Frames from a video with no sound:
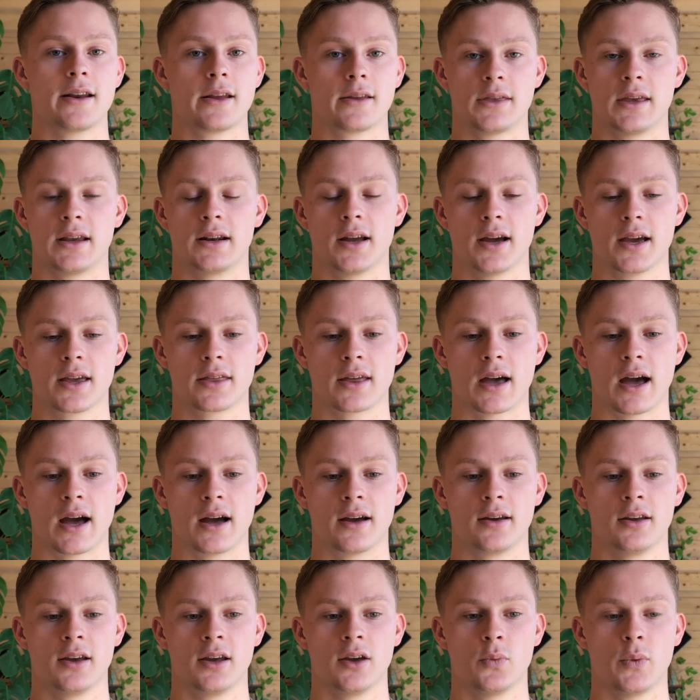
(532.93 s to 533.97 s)
anything like
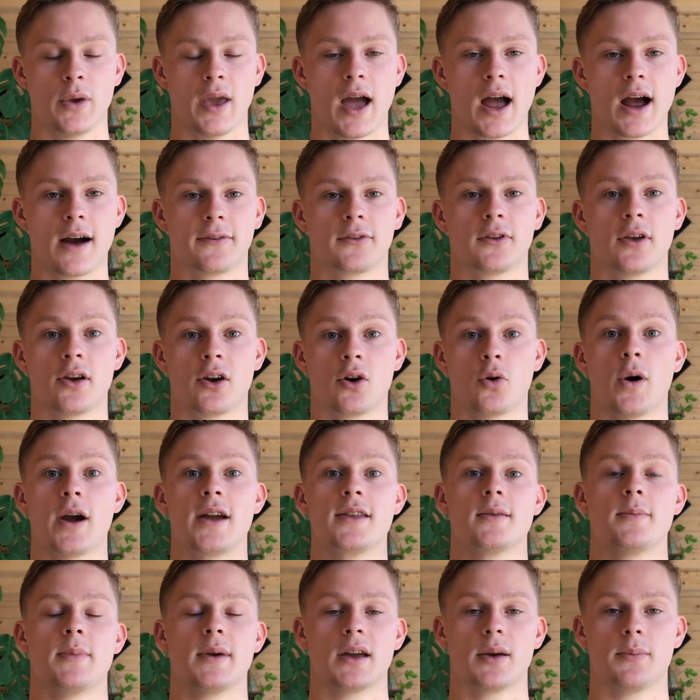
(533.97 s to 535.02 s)
that, we have to
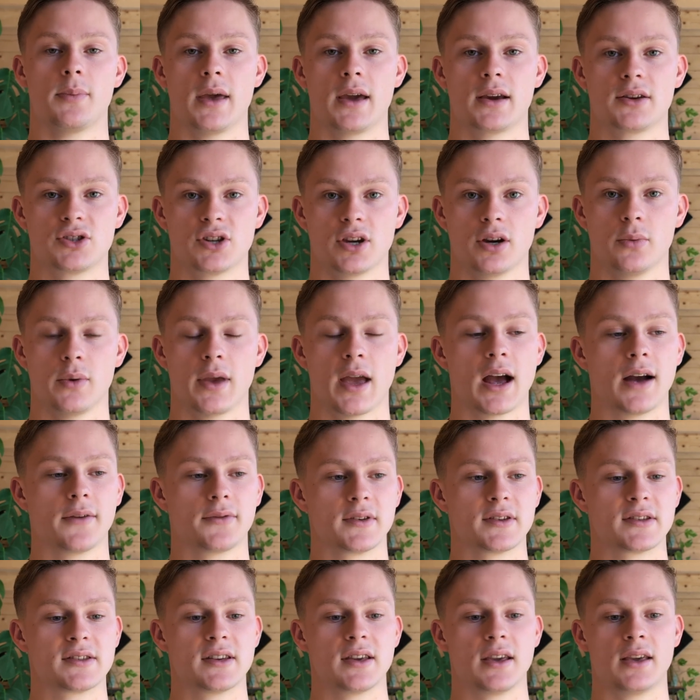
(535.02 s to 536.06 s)
equate the bigger picture. We have
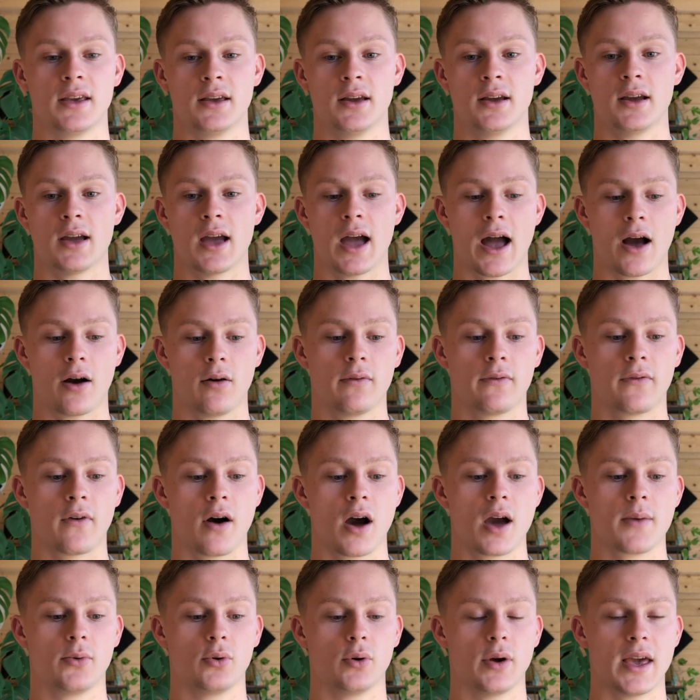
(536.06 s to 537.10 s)
to see how
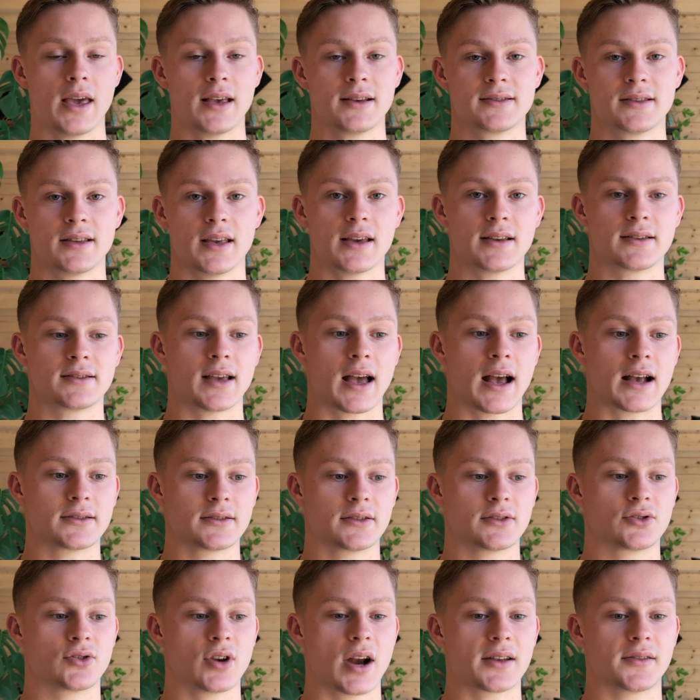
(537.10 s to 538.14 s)
viable is this as
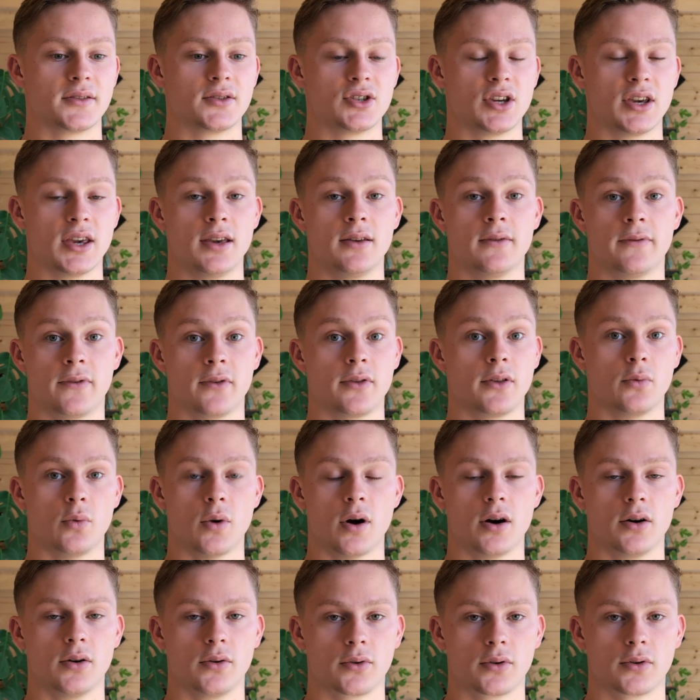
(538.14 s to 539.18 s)
a strategy for the
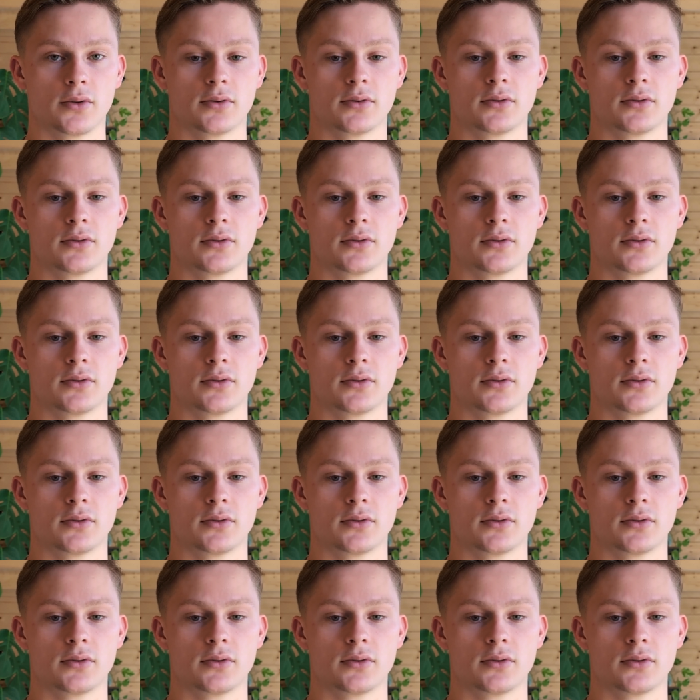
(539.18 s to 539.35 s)
world.